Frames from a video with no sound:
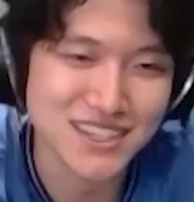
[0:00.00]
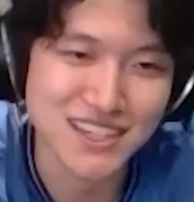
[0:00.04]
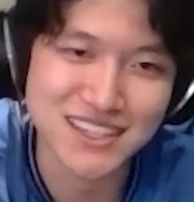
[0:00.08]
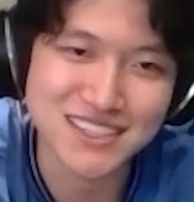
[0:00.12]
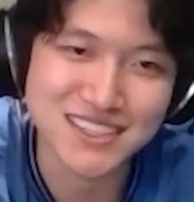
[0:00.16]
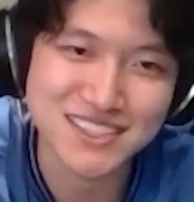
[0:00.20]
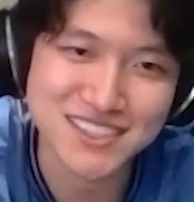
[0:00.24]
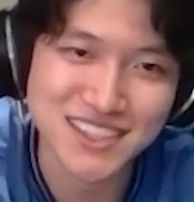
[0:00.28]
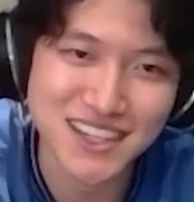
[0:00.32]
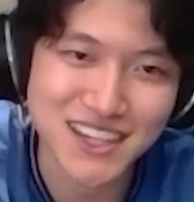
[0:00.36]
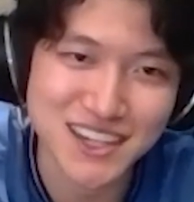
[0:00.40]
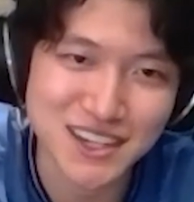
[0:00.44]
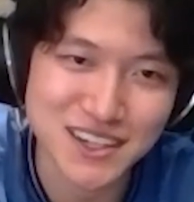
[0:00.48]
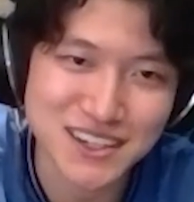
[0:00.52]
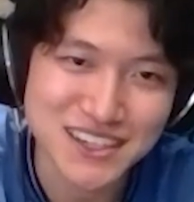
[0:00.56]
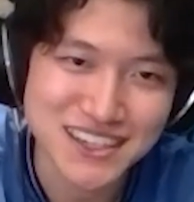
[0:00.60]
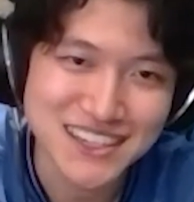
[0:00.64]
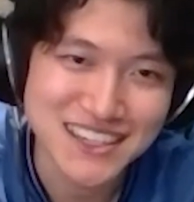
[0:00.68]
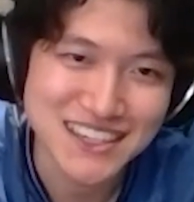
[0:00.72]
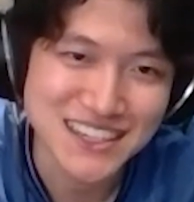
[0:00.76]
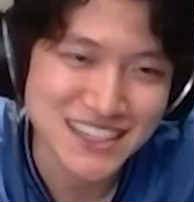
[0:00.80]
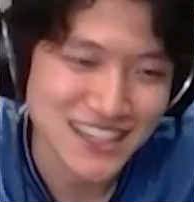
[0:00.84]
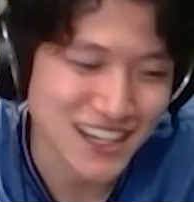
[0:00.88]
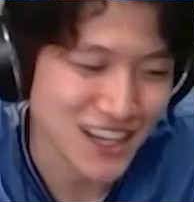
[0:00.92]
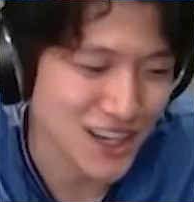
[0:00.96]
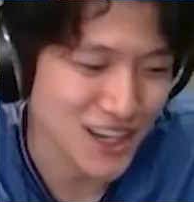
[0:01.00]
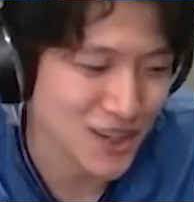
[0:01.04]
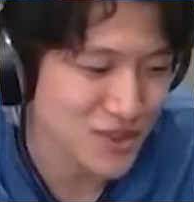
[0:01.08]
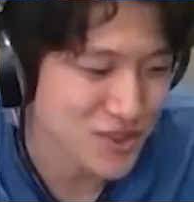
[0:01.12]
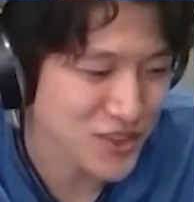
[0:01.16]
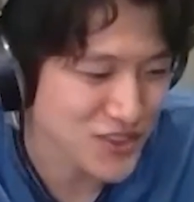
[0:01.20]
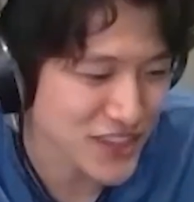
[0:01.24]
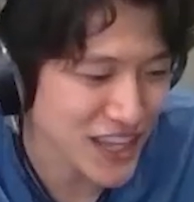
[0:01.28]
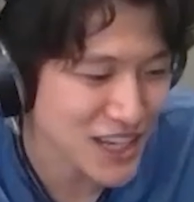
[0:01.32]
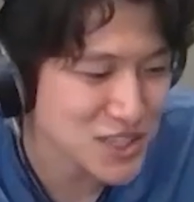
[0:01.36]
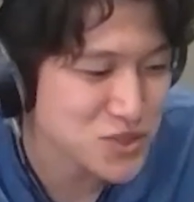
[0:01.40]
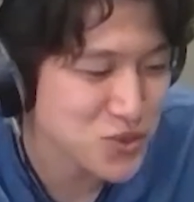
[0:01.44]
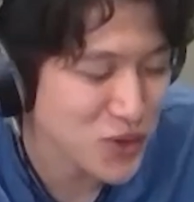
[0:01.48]
because
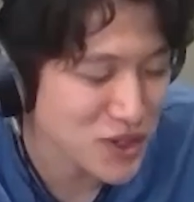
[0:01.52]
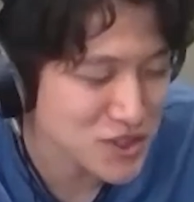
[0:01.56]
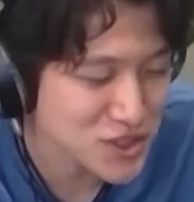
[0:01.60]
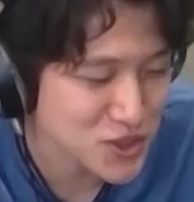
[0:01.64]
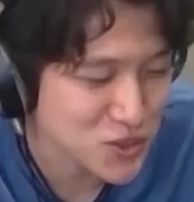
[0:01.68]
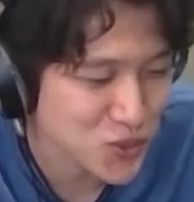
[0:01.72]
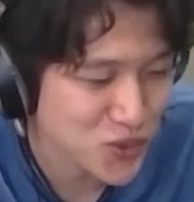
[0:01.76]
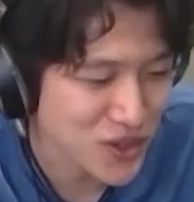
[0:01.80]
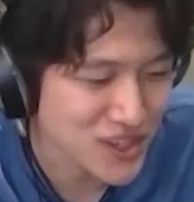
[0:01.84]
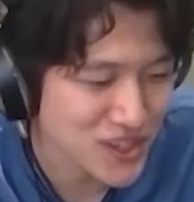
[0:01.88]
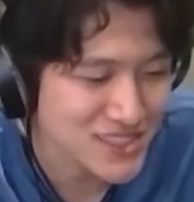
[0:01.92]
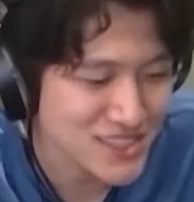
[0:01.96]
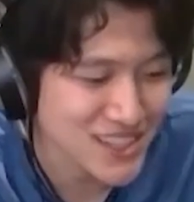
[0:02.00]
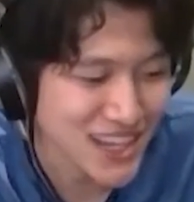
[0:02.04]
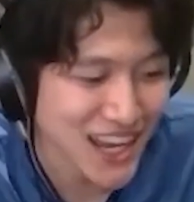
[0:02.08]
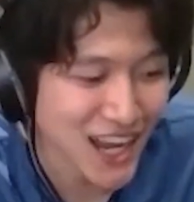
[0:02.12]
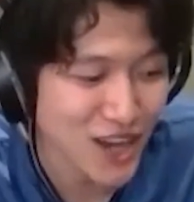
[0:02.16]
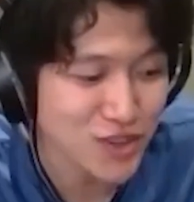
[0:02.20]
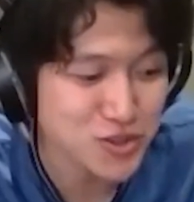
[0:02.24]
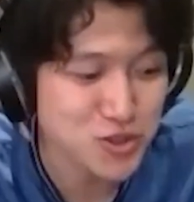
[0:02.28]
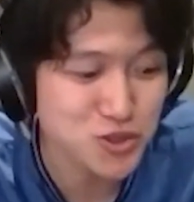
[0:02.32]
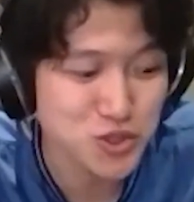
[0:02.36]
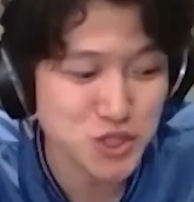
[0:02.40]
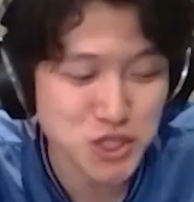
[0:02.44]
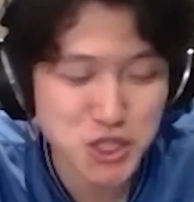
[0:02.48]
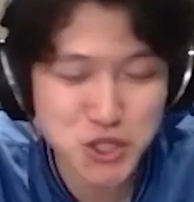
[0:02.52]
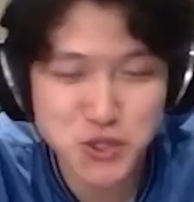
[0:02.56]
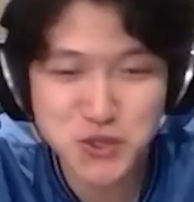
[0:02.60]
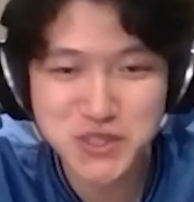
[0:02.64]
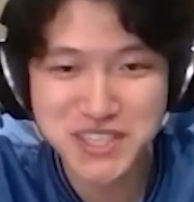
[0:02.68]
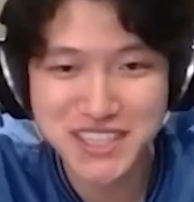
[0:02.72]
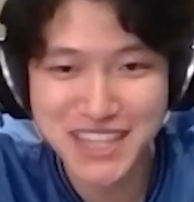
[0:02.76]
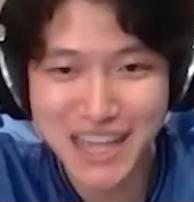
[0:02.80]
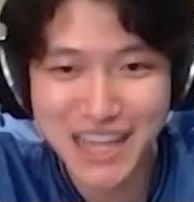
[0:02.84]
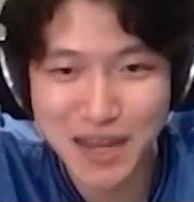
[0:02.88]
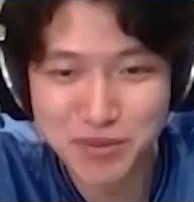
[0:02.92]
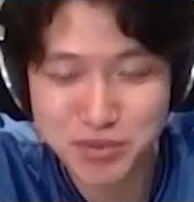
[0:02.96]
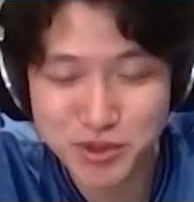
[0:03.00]
the next question was how to
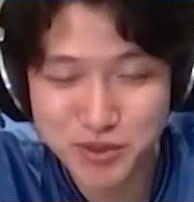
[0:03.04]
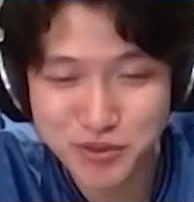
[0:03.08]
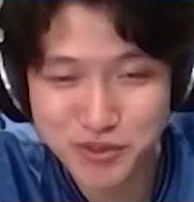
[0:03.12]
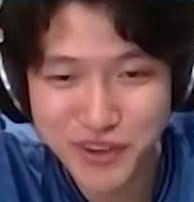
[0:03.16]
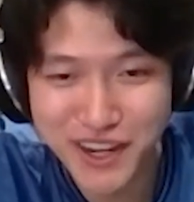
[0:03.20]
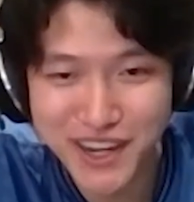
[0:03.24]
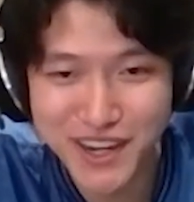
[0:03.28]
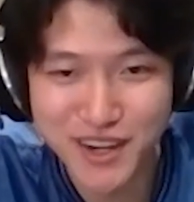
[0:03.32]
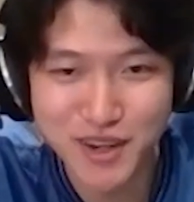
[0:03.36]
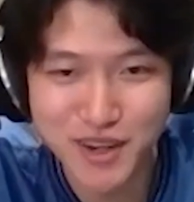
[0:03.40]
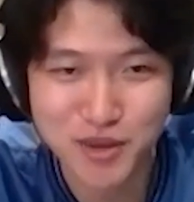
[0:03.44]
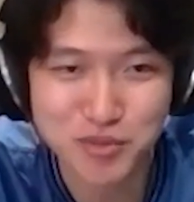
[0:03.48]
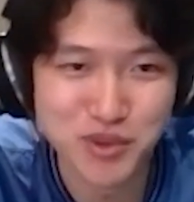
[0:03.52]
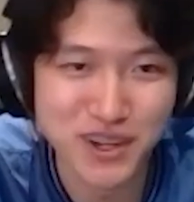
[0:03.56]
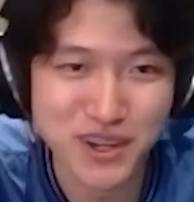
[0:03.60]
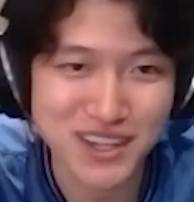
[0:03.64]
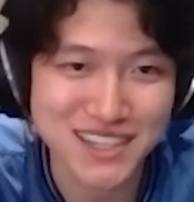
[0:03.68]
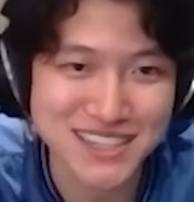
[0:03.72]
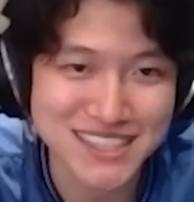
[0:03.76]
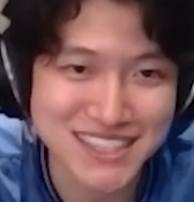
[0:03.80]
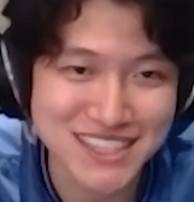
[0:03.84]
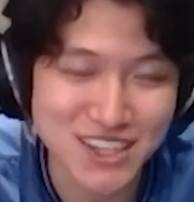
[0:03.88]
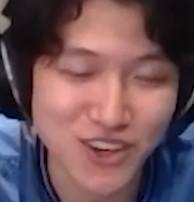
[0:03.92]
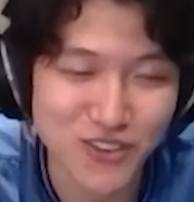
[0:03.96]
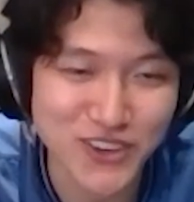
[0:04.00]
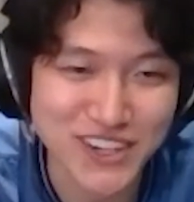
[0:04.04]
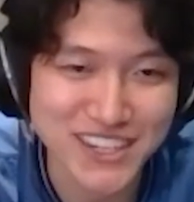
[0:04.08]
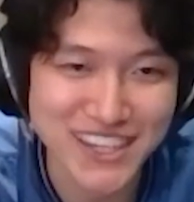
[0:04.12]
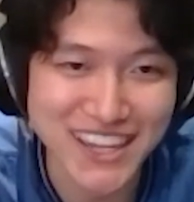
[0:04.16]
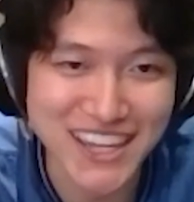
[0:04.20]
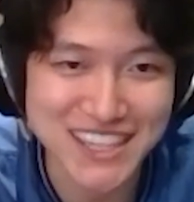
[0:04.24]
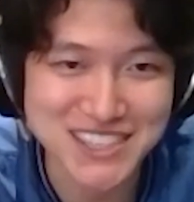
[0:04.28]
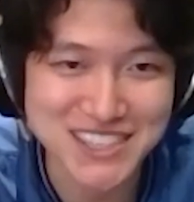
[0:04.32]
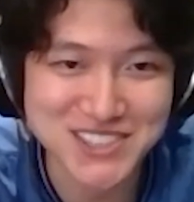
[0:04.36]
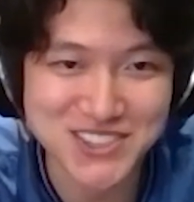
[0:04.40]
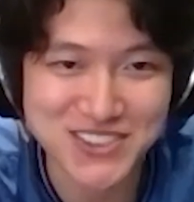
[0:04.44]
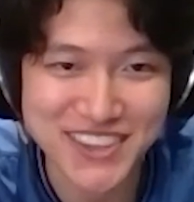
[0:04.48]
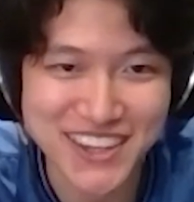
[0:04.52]
choose an amplifier, but he already
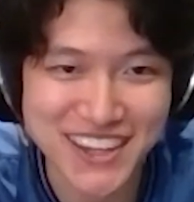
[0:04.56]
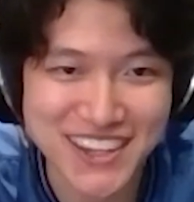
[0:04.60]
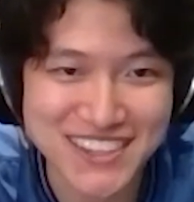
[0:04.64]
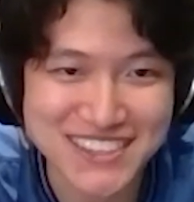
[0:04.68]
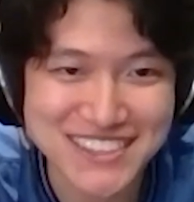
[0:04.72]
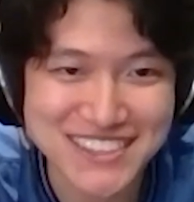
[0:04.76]
answered that.